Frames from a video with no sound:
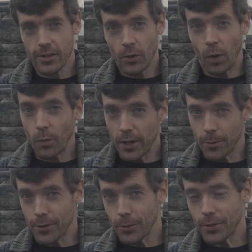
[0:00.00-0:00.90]
One way to
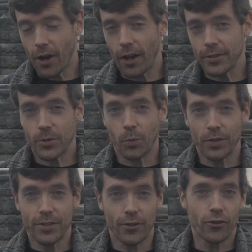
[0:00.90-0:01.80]
reduce costs
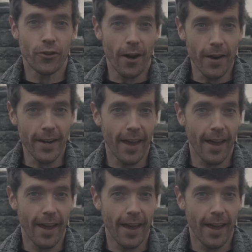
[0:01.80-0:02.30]
was to share it,